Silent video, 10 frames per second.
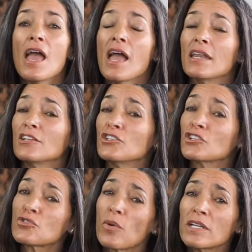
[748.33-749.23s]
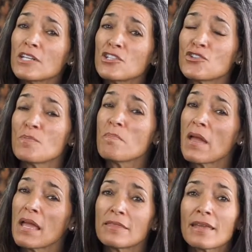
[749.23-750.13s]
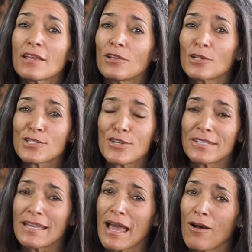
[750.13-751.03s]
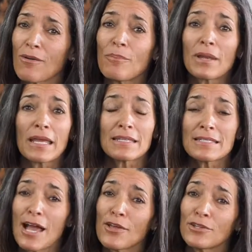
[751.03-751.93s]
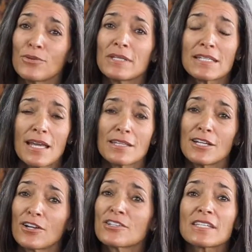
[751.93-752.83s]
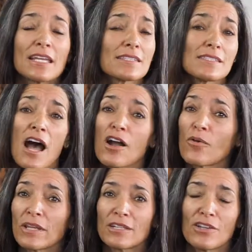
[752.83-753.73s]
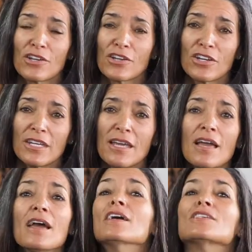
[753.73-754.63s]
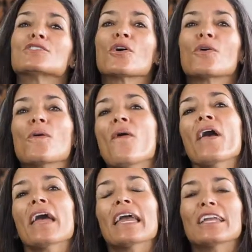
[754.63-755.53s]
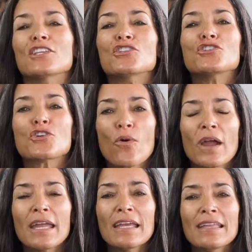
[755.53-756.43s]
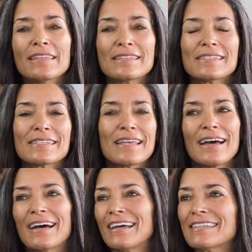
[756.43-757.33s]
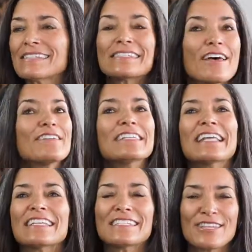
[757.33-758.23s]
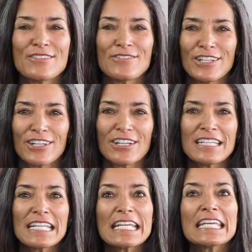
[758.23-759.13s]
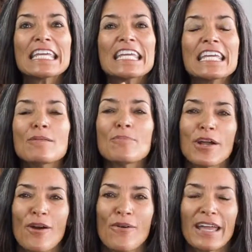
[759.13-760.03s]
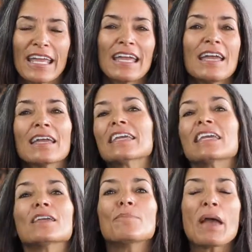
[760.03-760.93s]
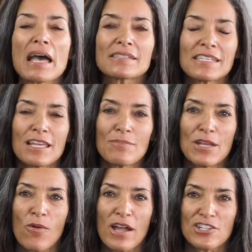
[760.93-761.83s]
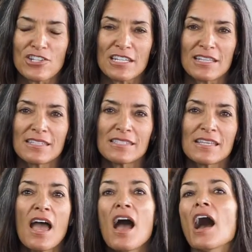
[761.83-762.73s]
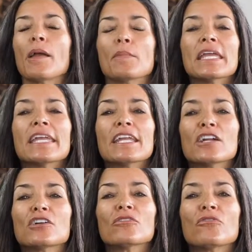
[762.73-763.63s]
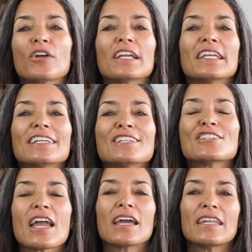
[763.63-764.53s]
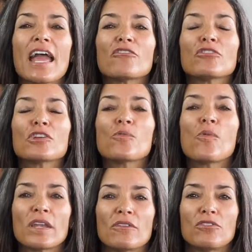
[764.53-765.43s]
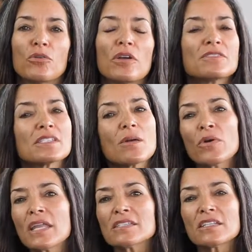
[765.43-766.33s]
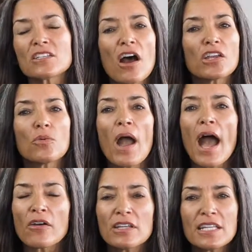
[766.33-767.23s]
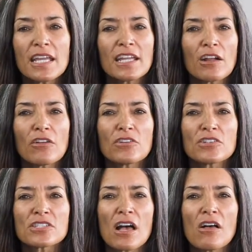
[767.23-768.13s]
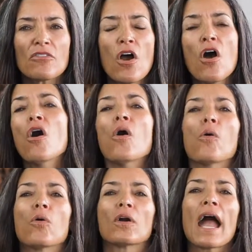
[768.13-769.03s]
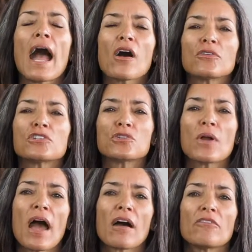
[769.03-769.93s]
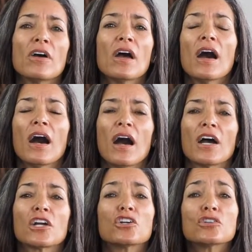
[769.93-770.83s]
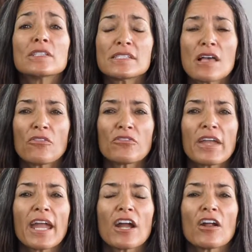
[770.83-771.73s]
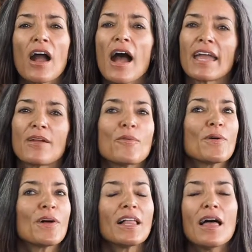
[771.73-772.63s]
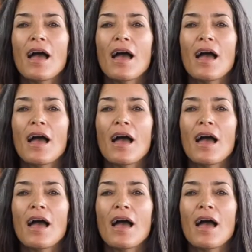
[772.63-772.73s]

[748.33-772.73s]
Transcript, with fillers: And in your twenties, you may think it looks good now, but I can tell you in ten years, it's not going to look good. So enjoy this uh, seven days that you've learned. Keep going. Keep asking me questions. I'm here for each and every one of you. If someone hasn't taught you how to take care of yourself or how to have uh, good self-care, I will